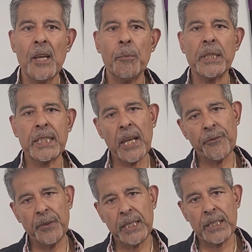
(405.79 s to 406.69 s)
but
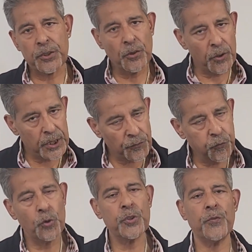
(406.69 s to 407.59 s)
definitely it's not as
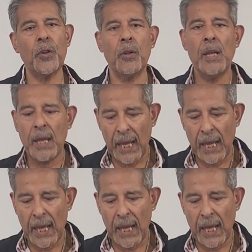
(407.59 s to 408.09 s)
forceful